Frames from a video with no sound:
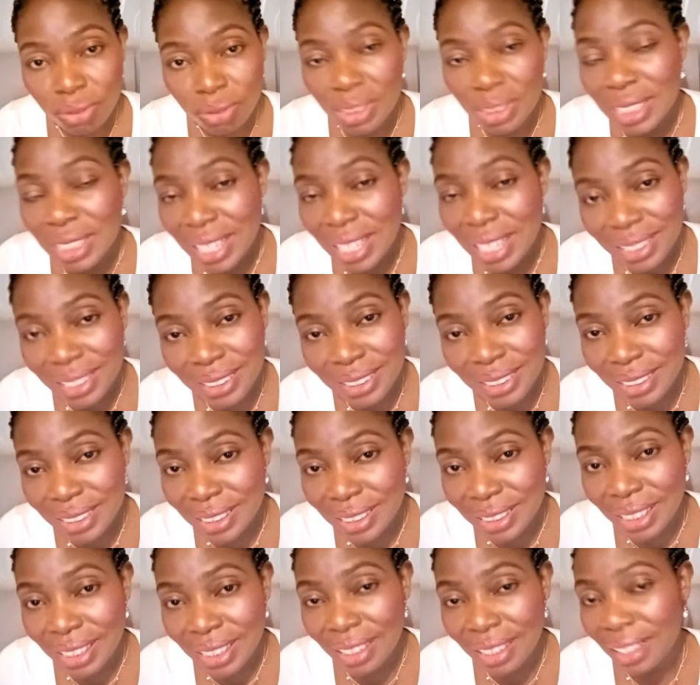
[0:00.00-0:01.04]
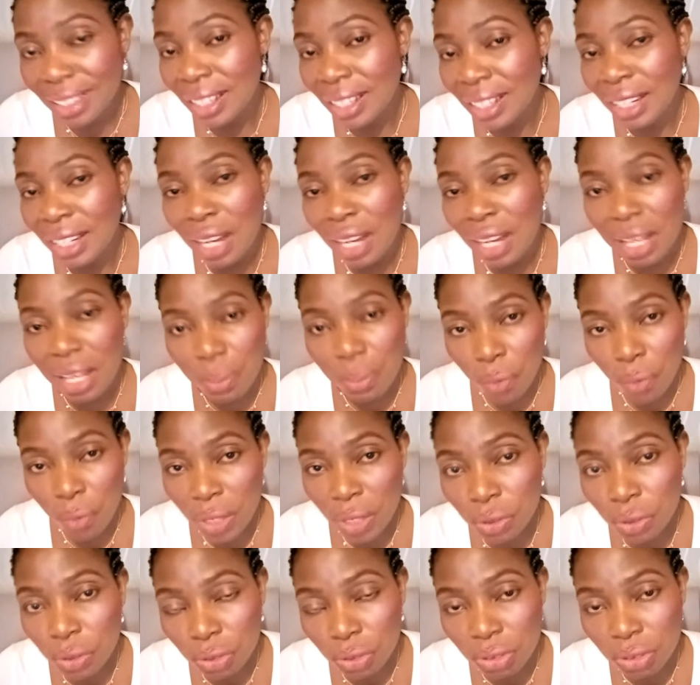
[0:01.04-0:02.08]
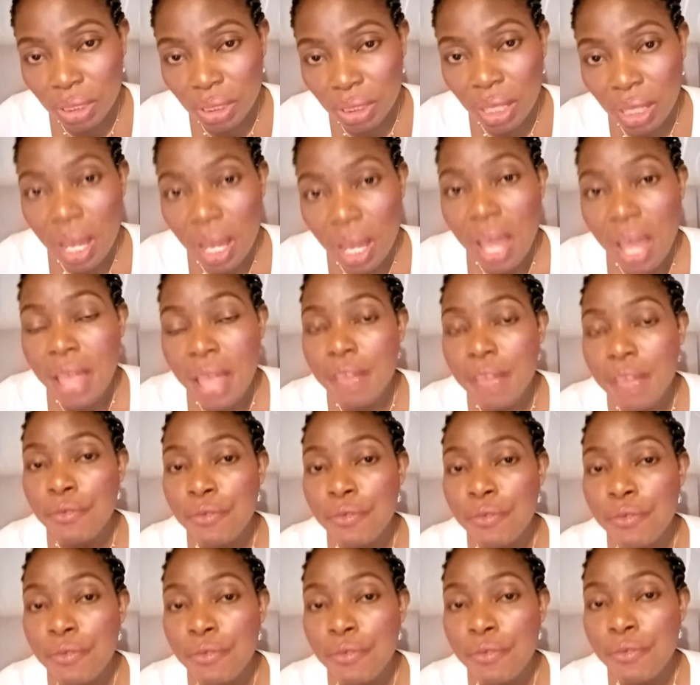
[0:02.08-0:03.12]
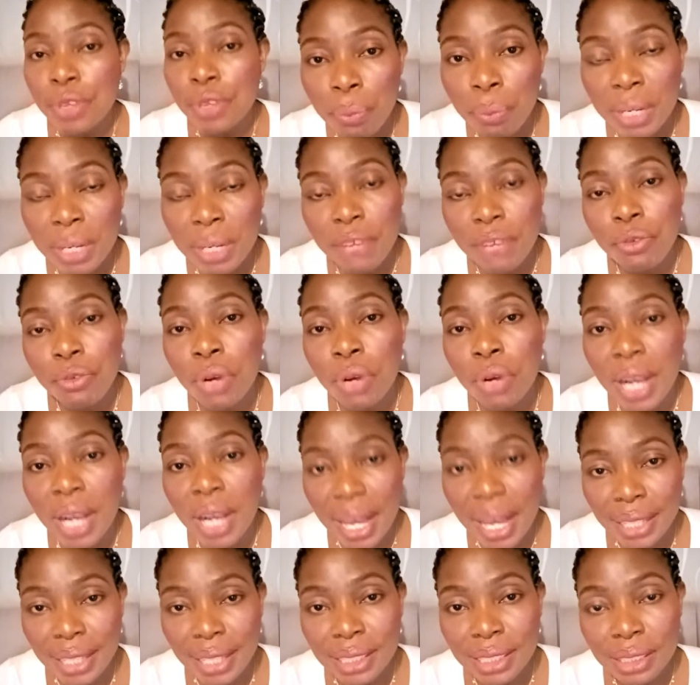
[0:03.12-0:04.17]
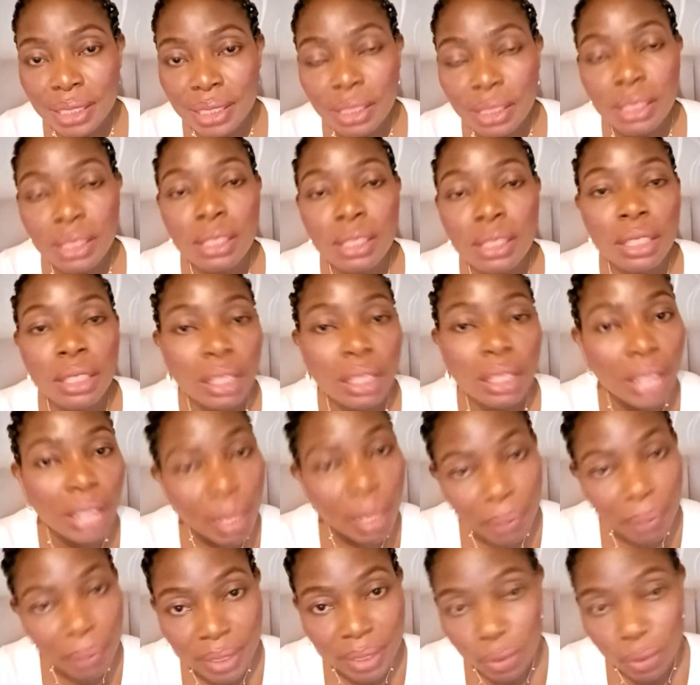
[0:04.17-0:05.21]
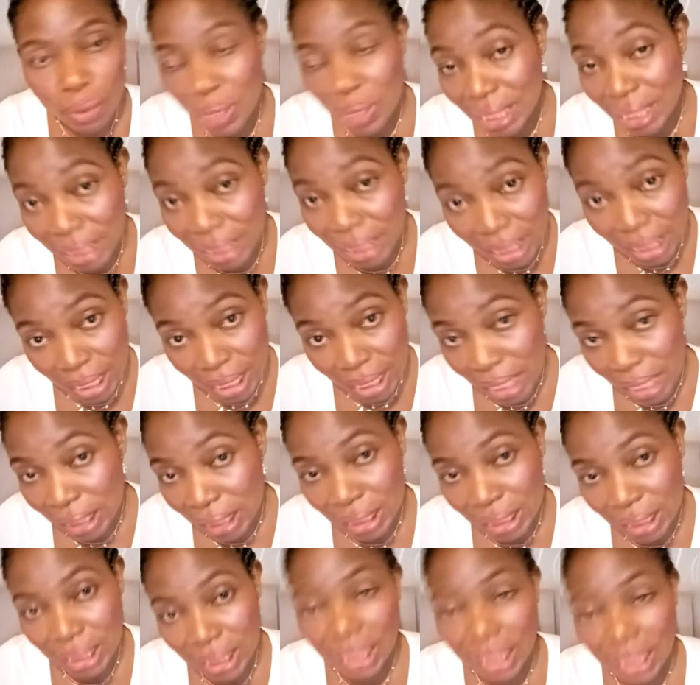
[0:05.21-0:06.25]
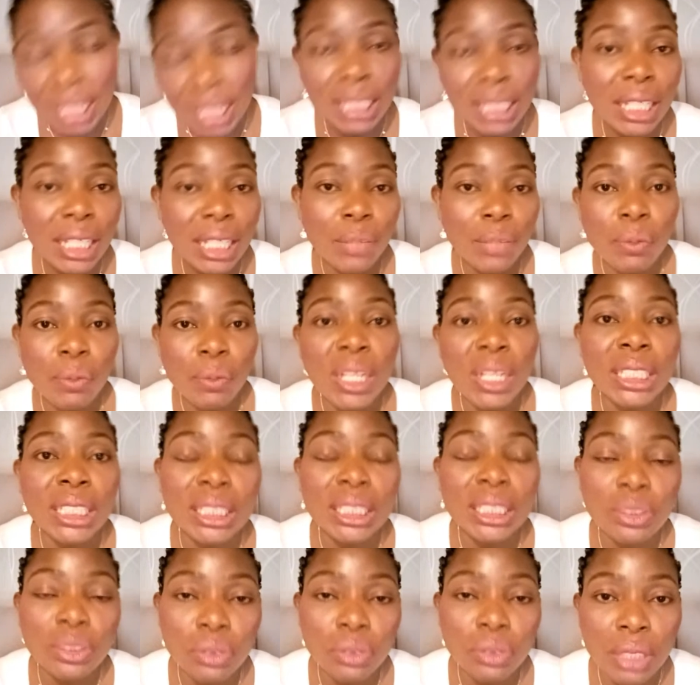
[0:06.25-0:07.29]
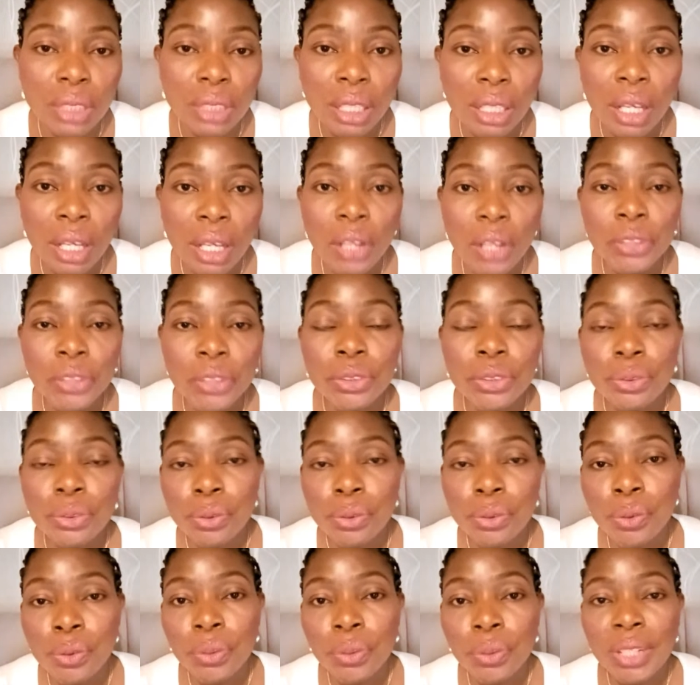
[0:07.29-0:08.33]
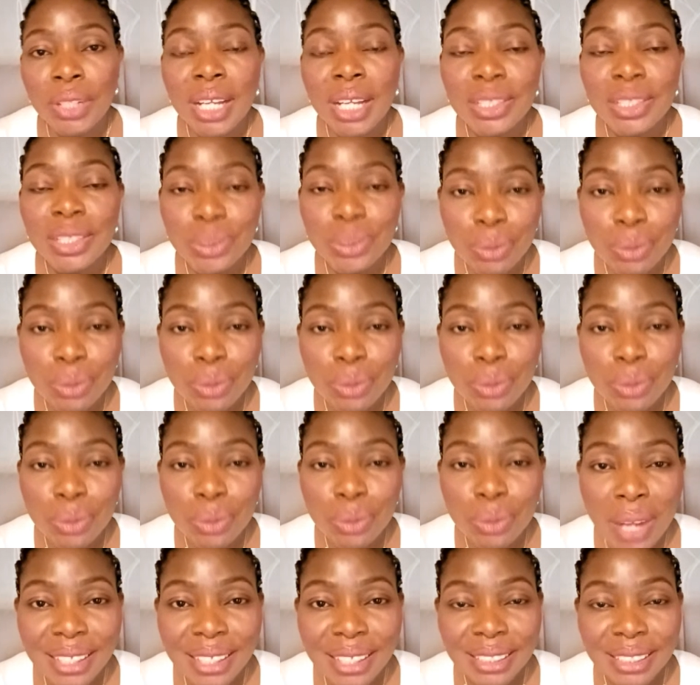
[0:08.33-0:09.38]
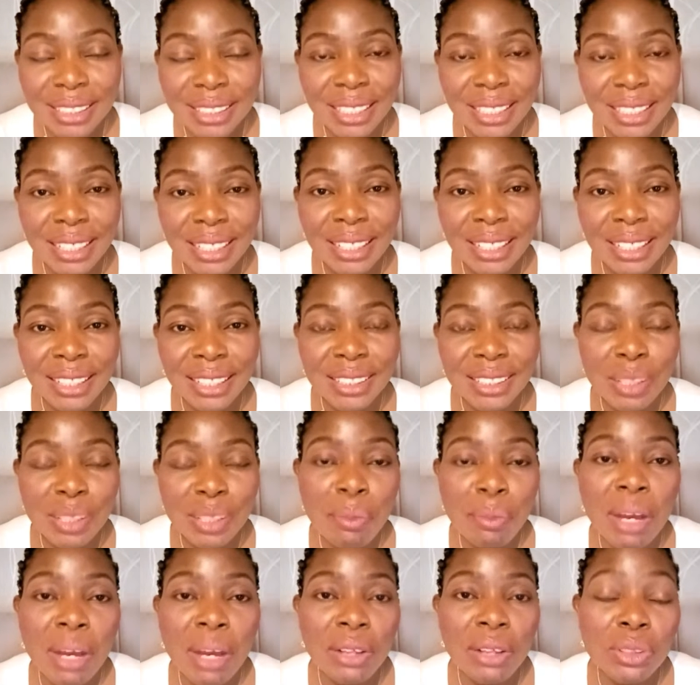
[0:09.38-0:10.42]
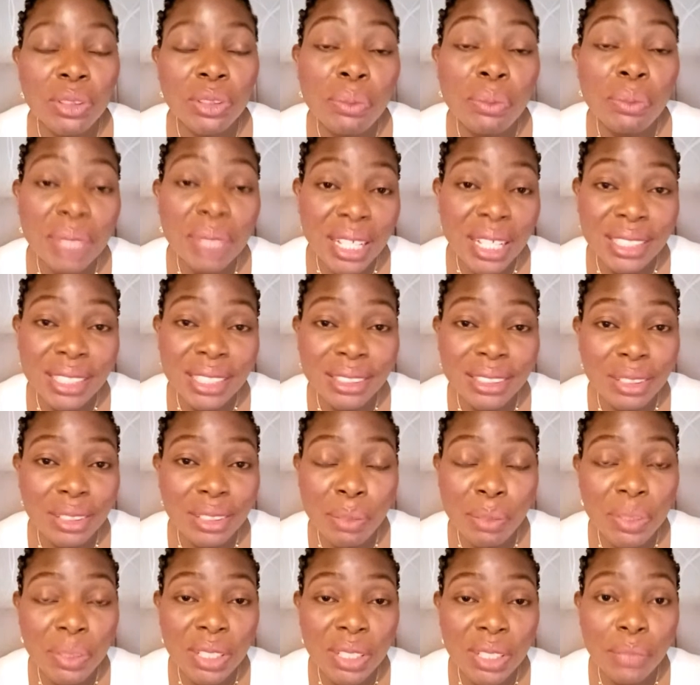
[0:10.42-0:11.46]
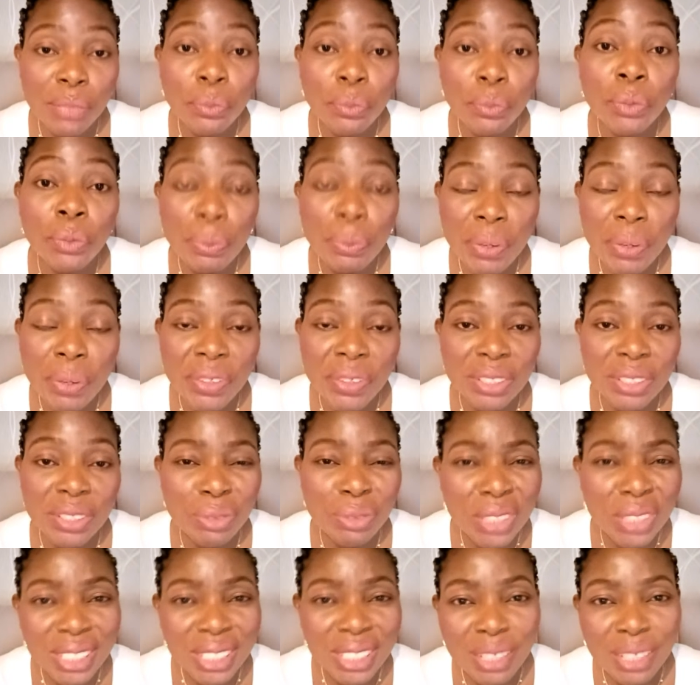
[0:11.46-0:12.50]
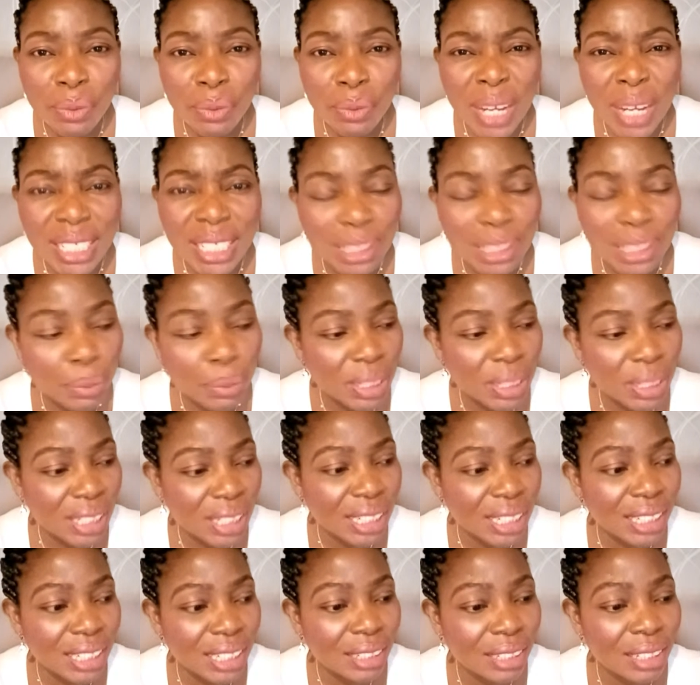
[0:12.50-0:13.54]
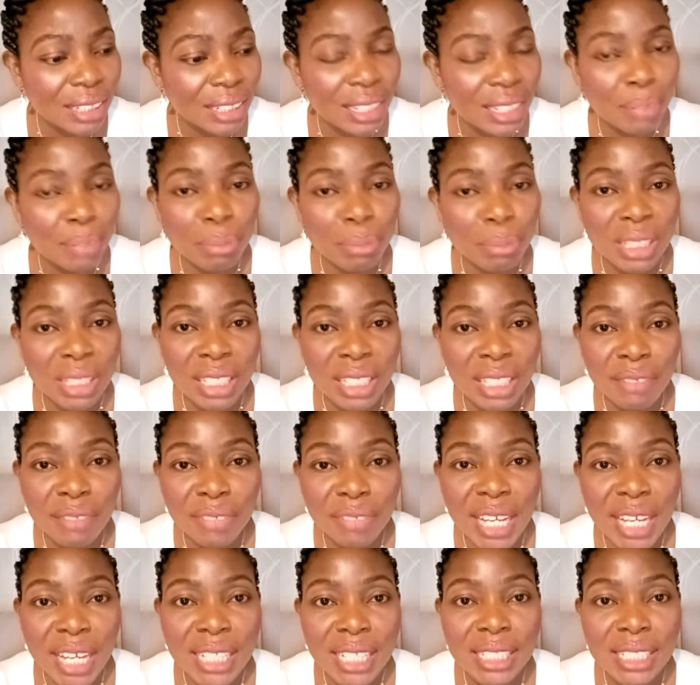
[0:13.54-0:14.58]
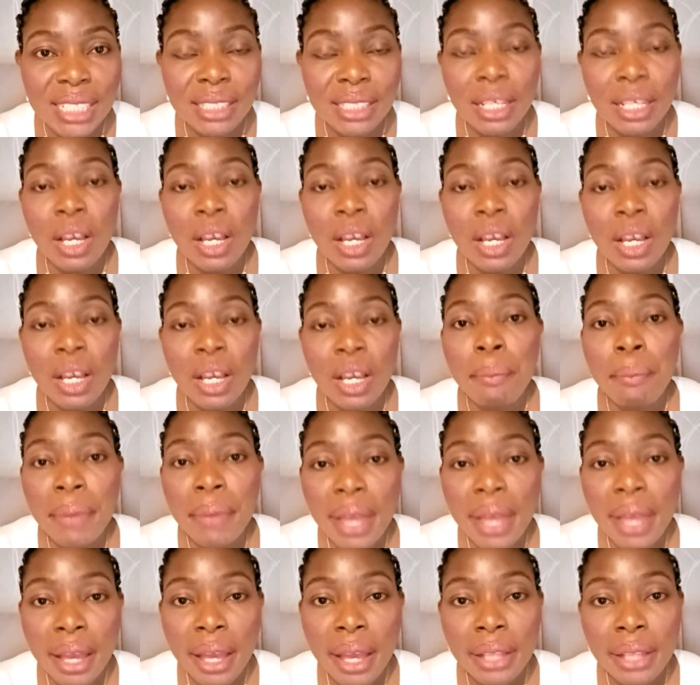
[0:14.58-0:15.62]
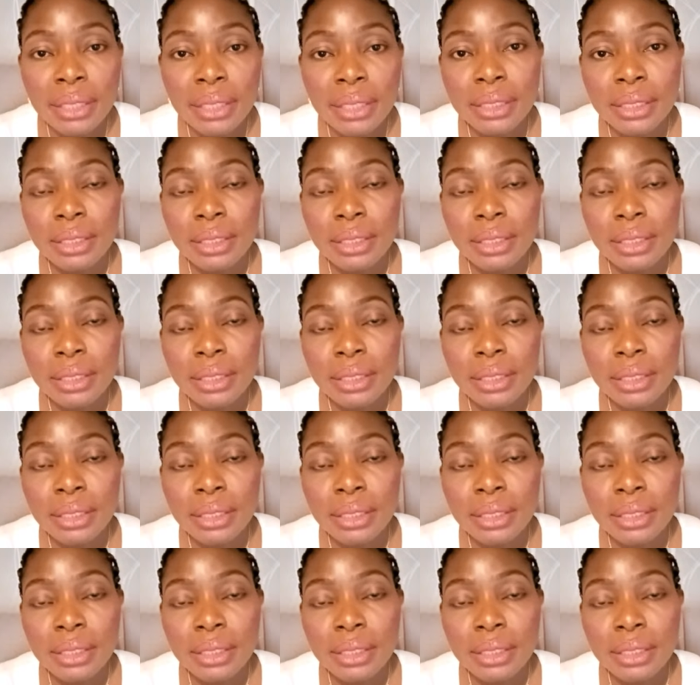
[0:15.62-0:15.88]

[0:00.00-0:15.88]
yesterday, na im wan do today. If you go play for garden, that place when you dey yesterday, na there you wan dey today. So that's why it dey somehow. Sometimes no be we parents because say why dis pikin dey behave like this. But